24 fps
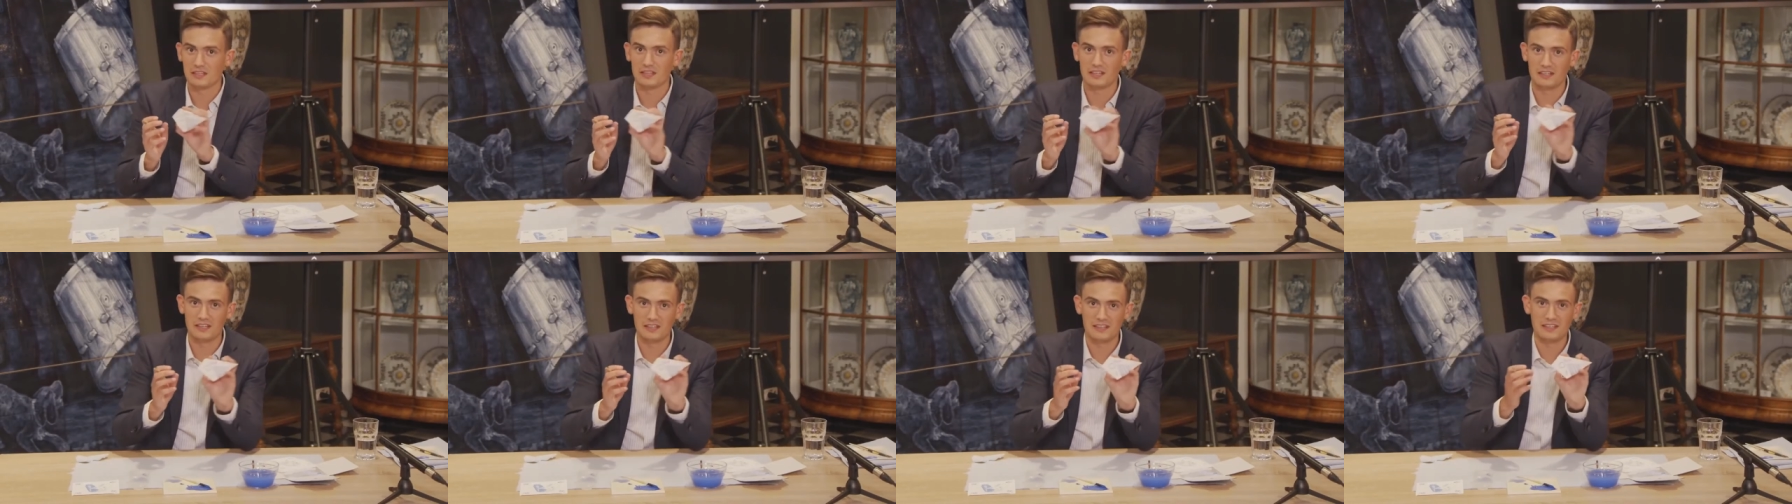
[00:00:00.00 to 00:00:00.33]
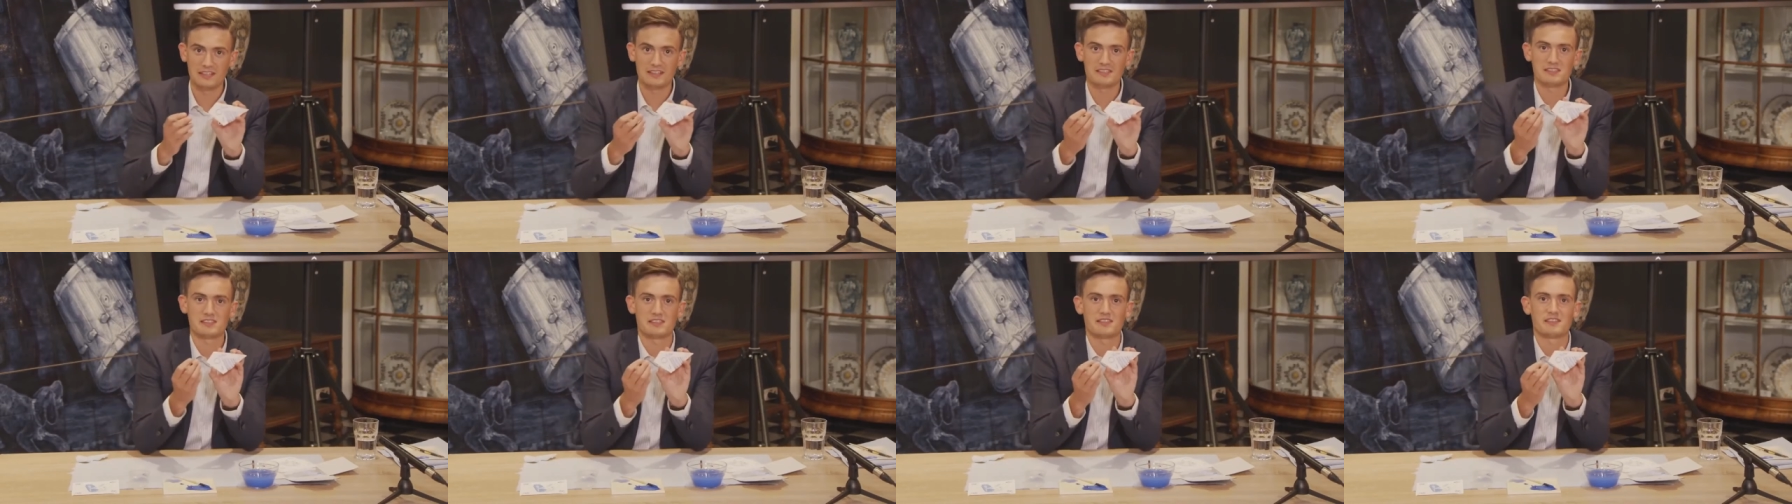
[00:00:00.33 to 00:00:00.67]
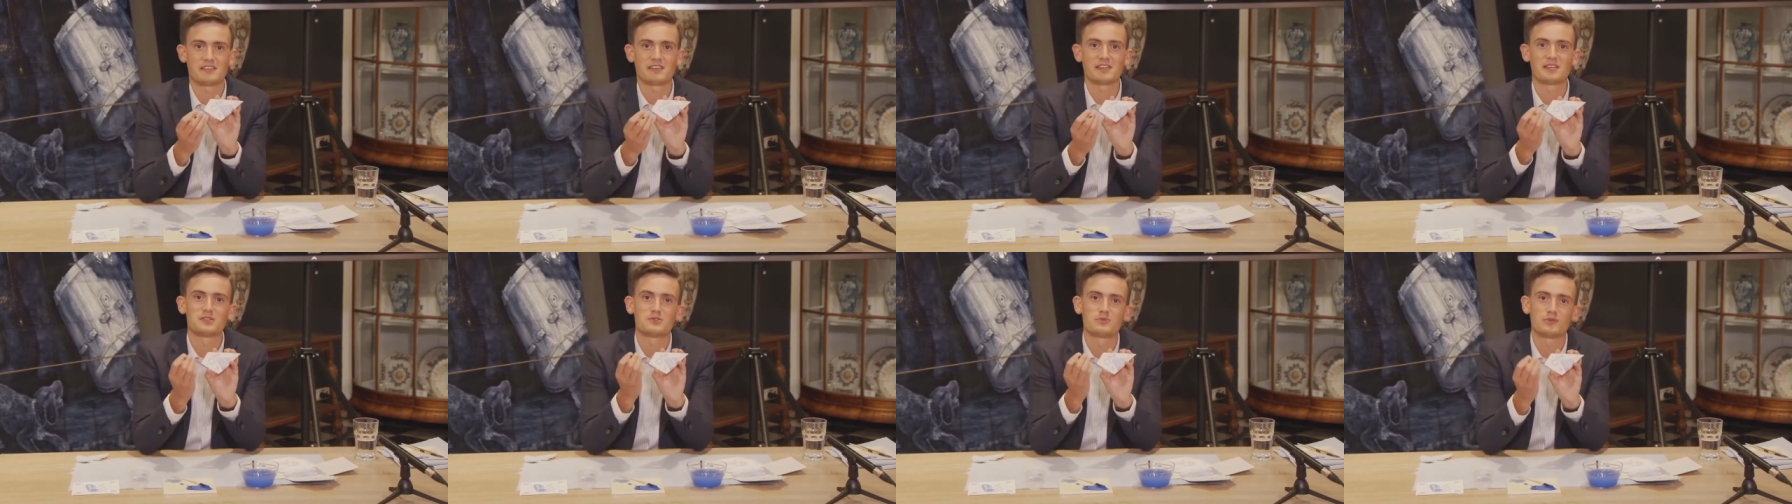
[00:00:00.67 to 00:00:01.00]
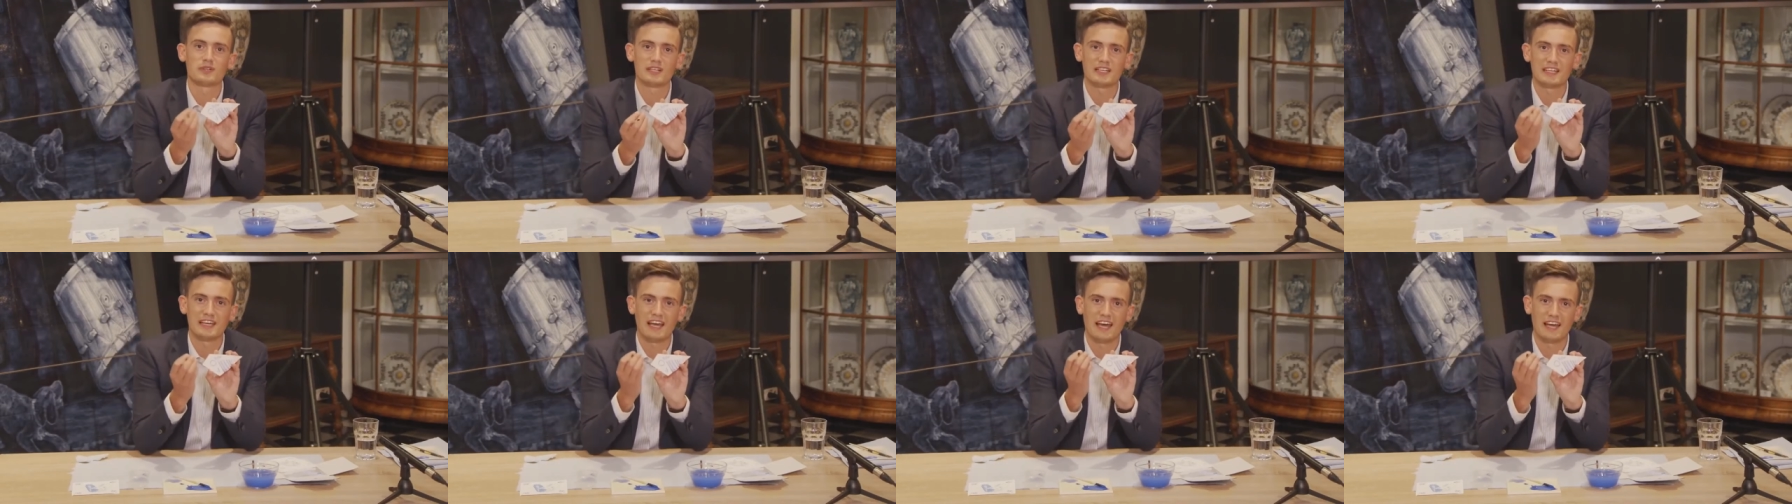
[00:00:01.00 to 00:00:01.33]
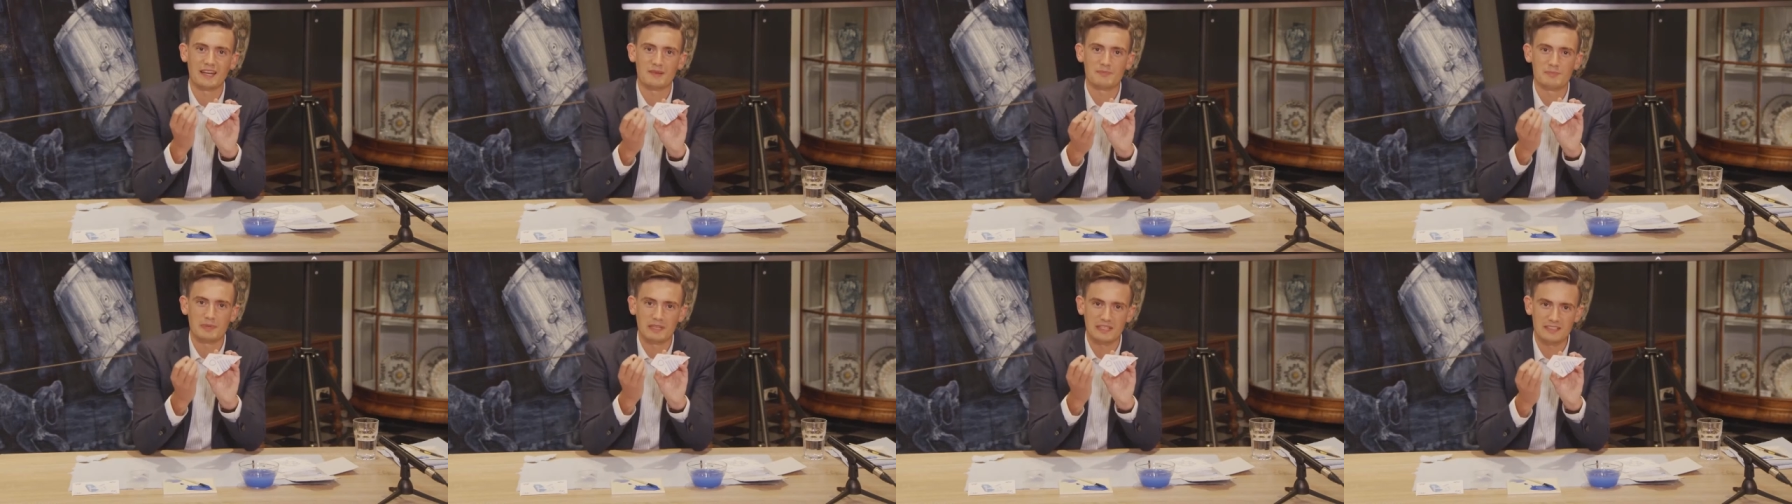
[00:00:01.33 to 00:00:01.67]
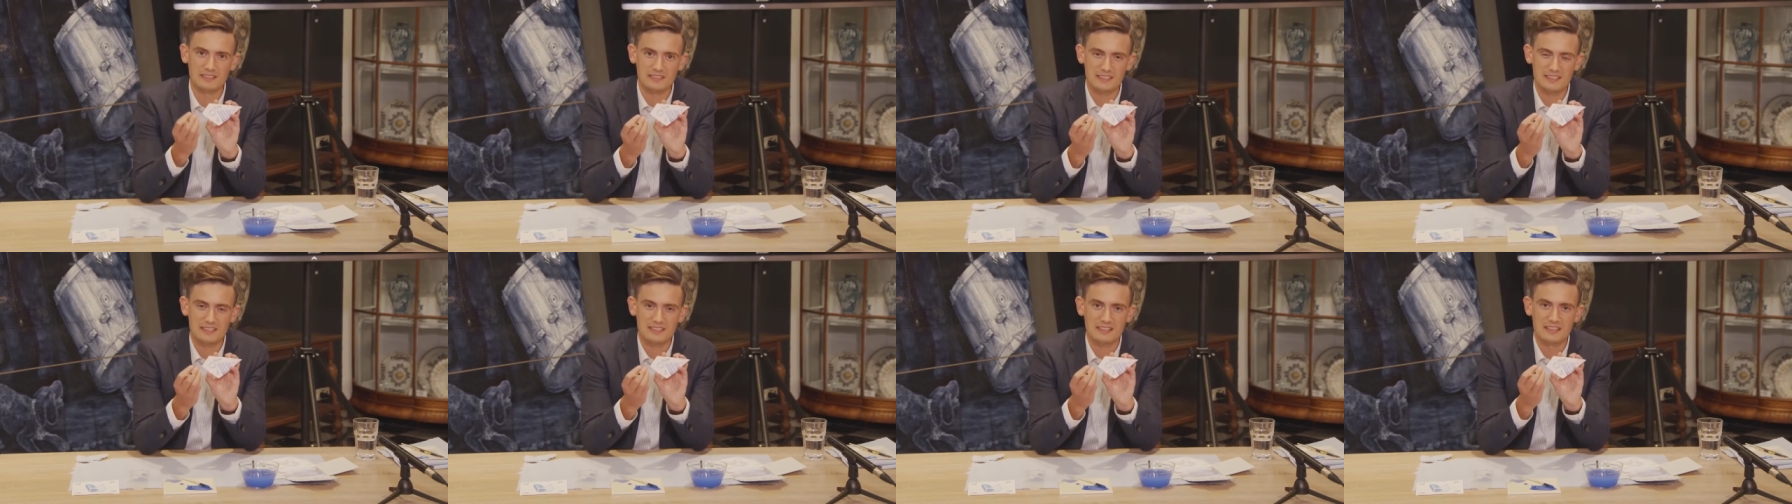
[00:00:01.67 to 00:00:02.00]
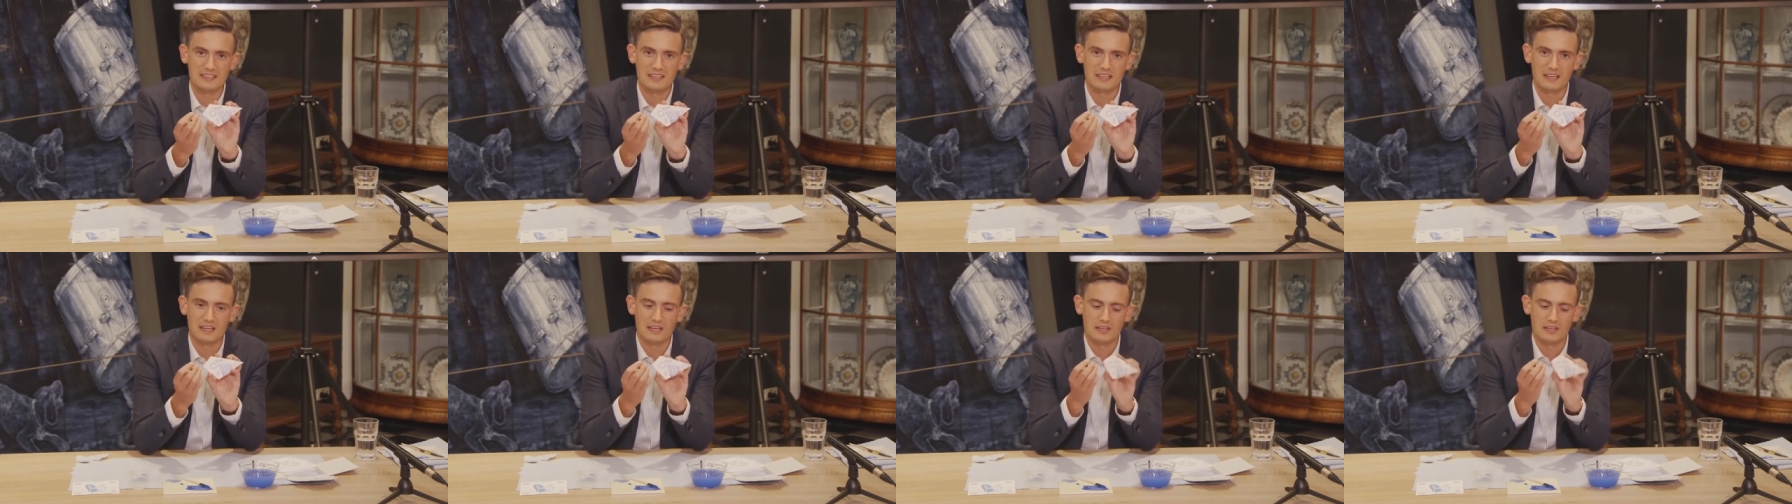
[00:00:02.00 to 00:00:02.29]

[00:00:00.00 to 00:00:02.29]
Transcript: uh, something is really hand painted.